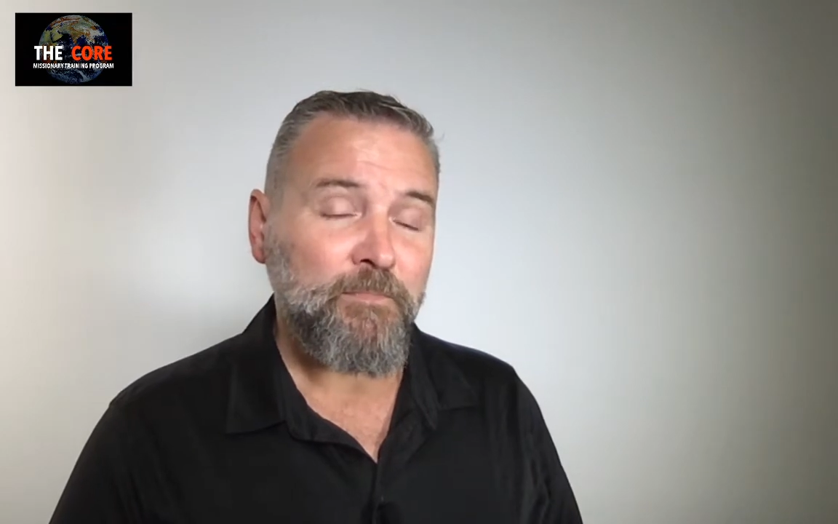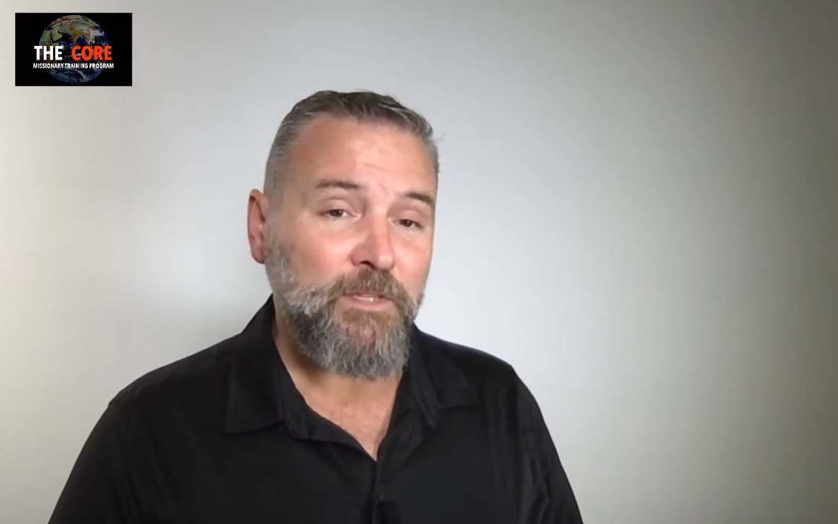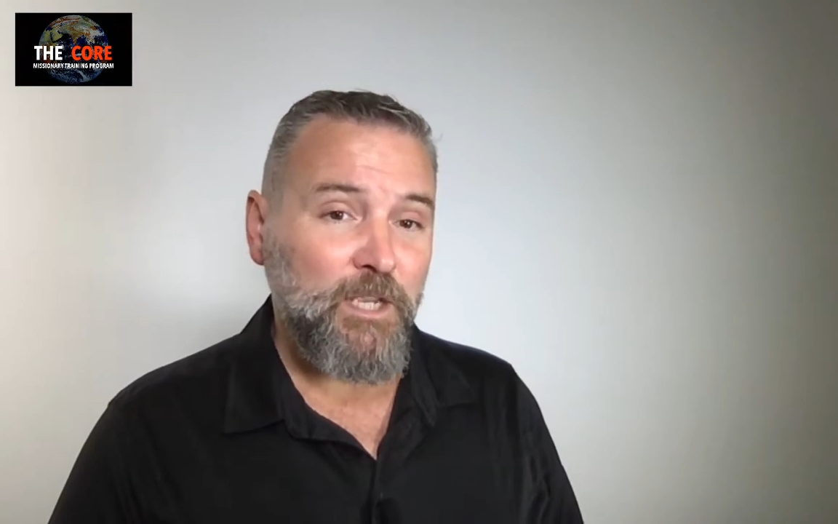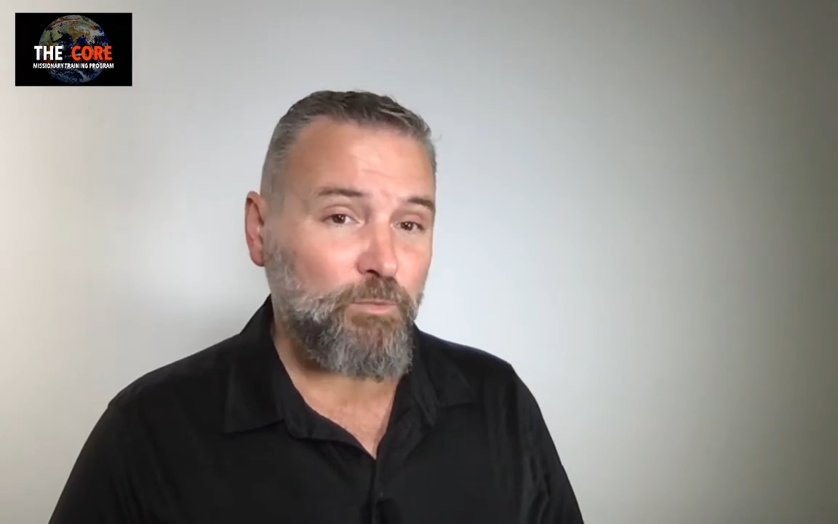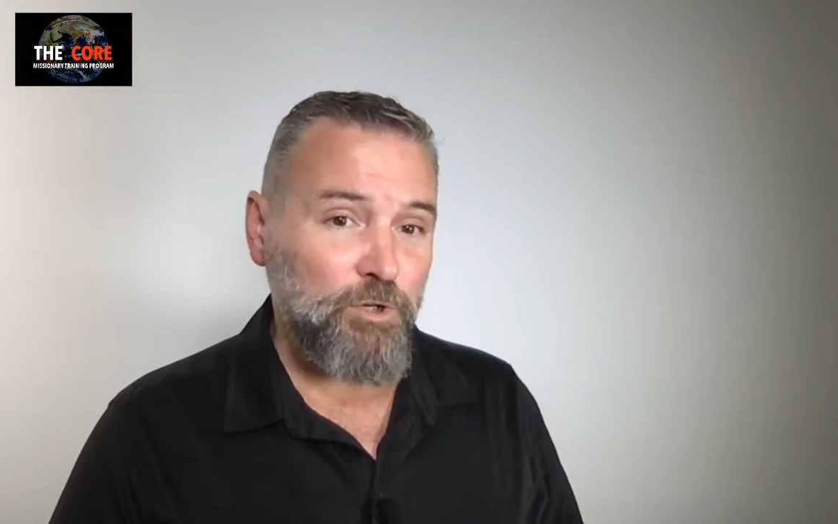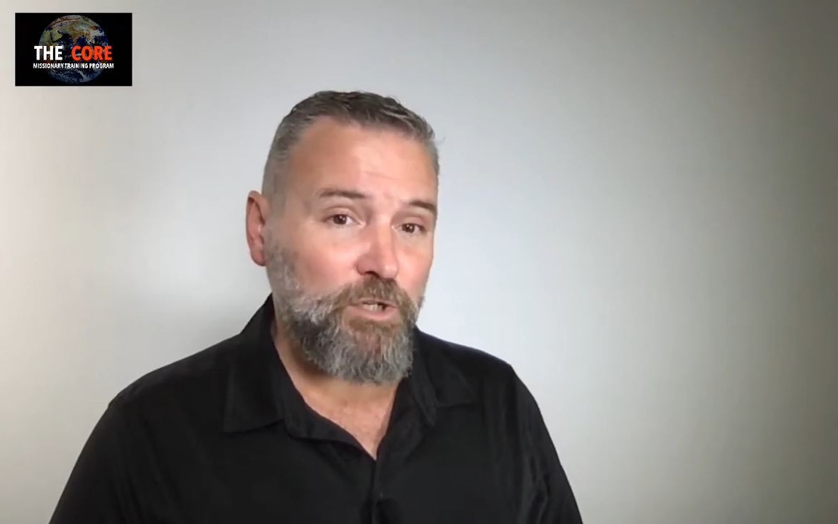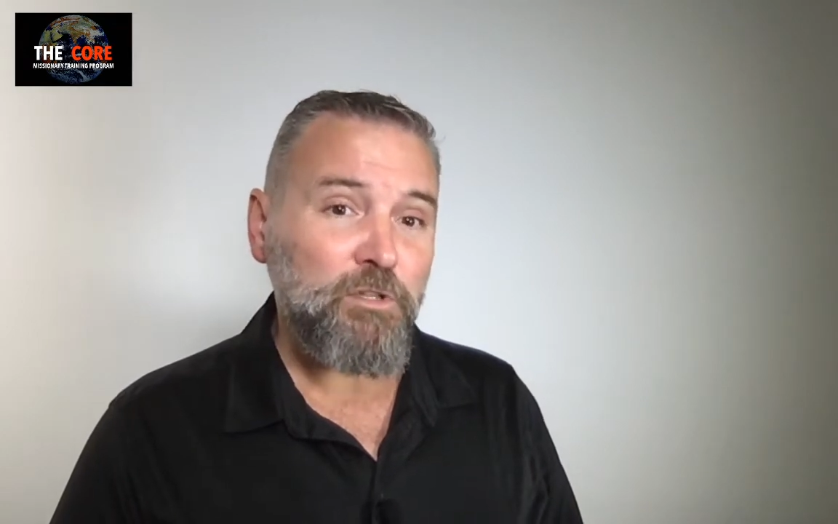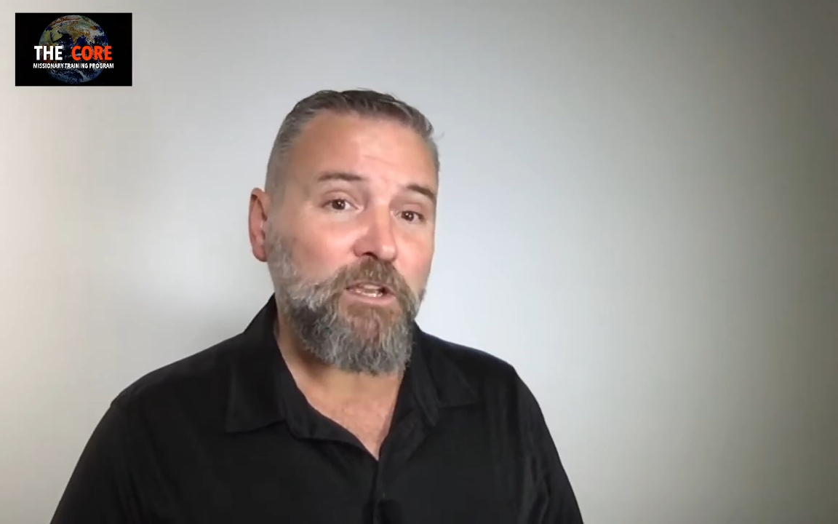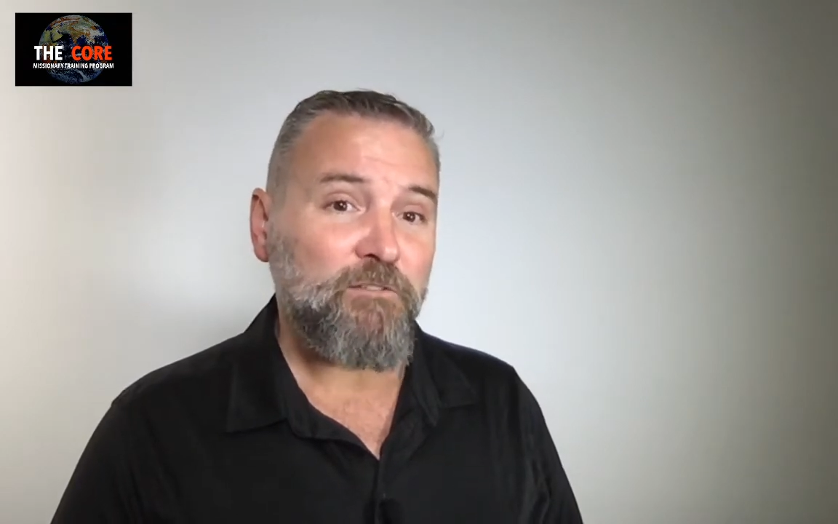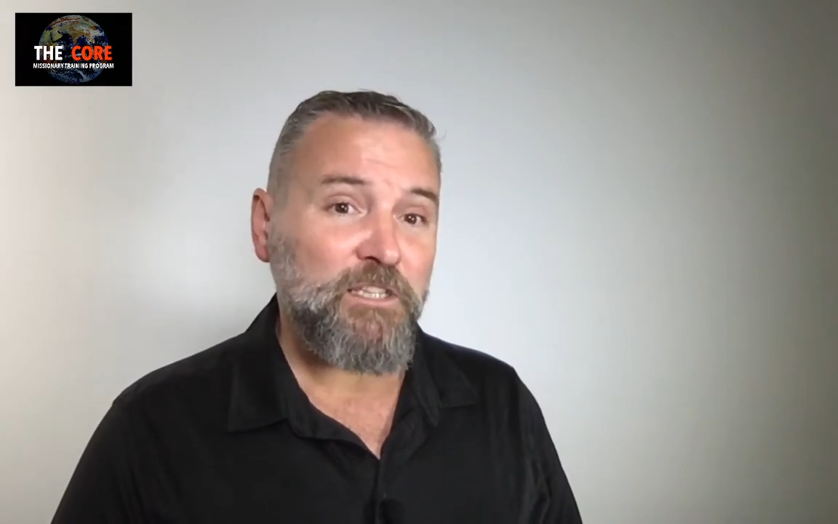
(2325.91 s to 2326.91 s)
They could renew
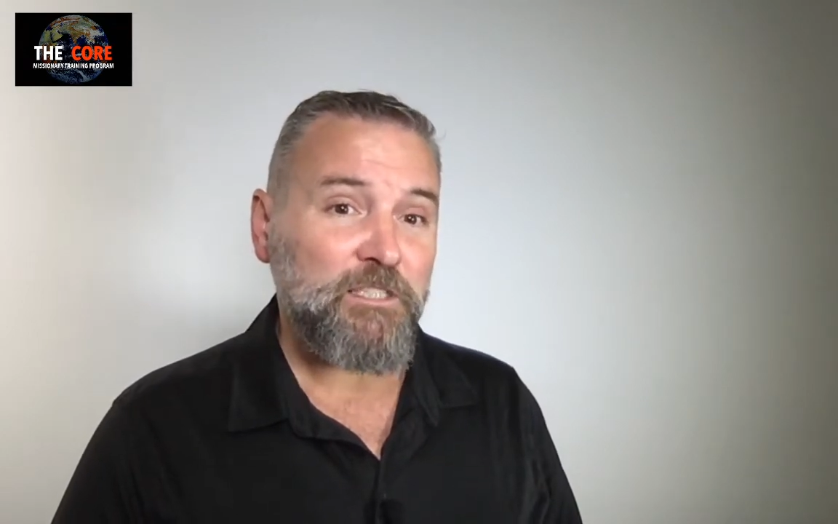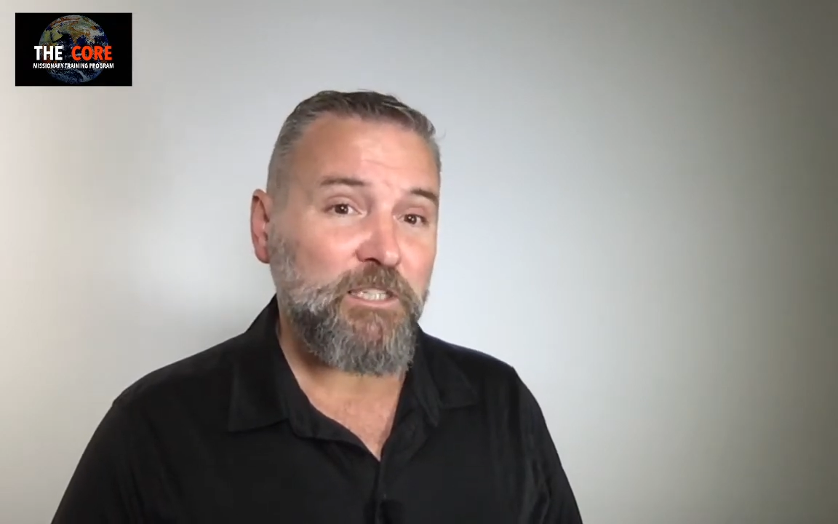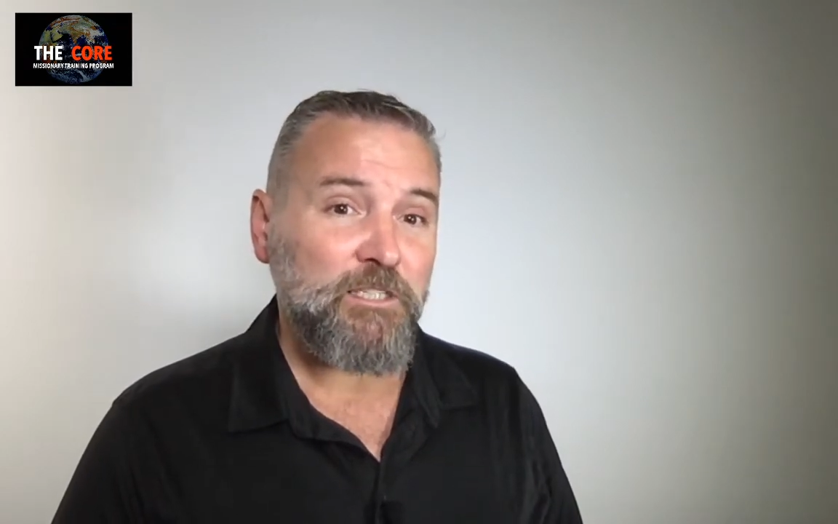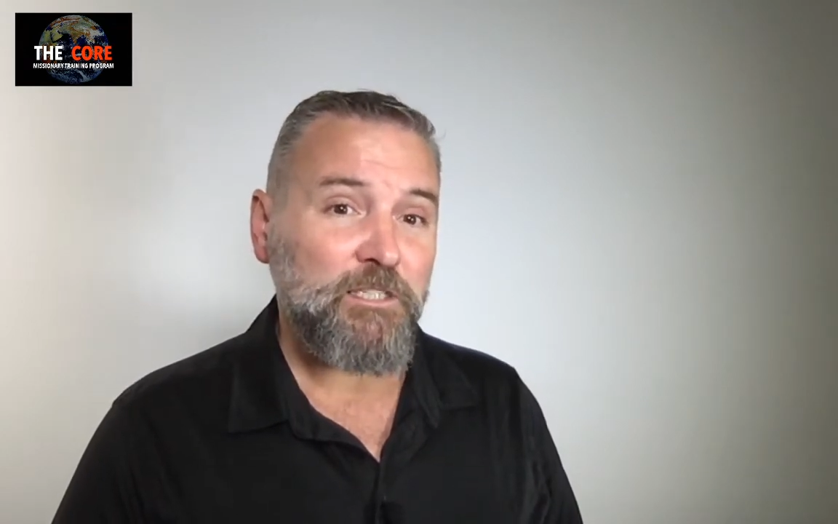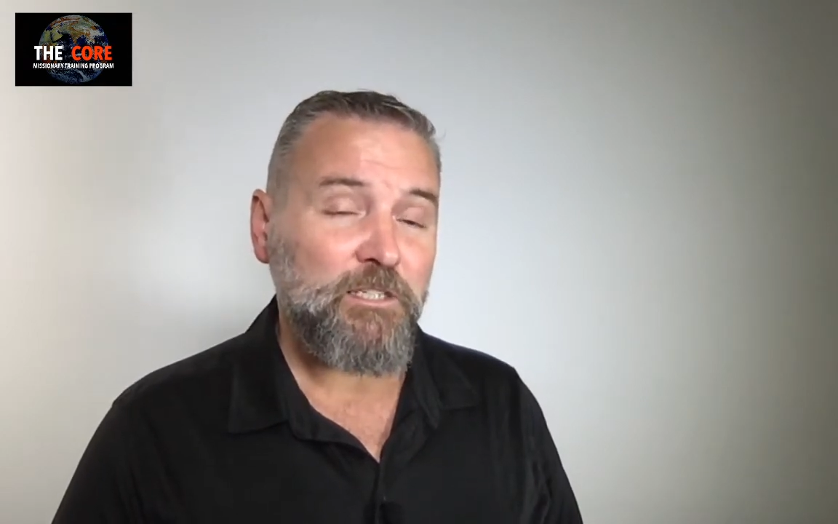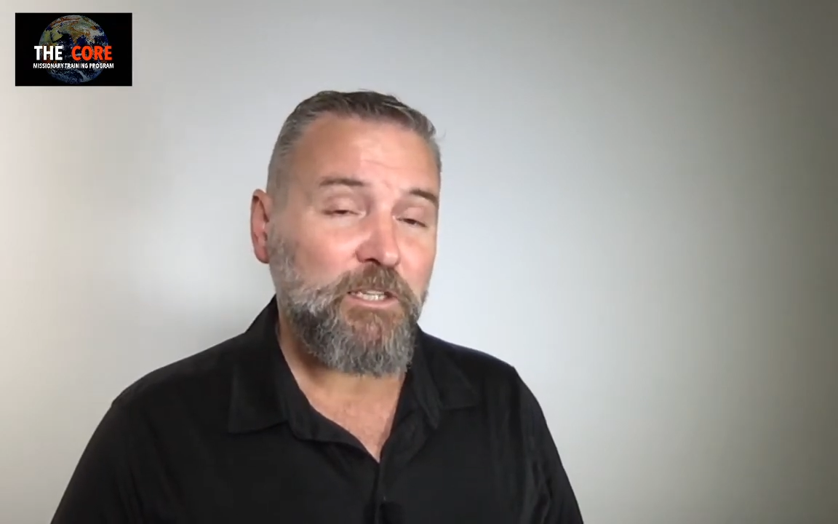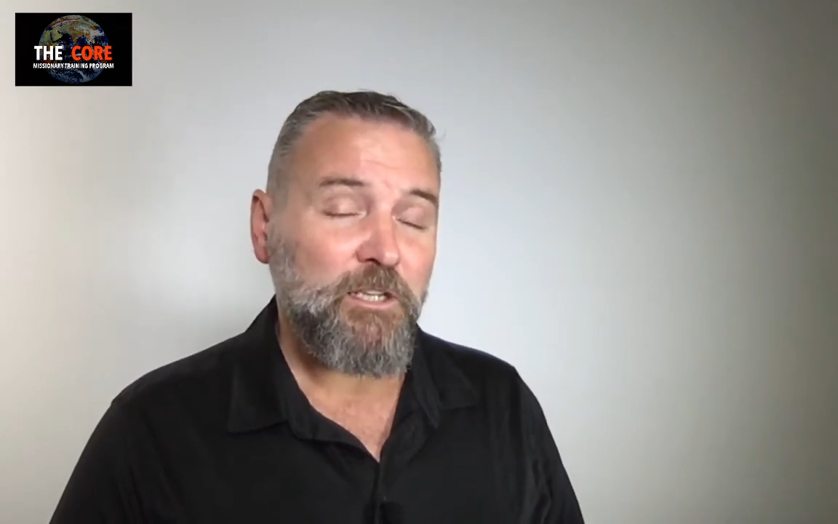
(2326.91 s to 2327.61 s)
their visas,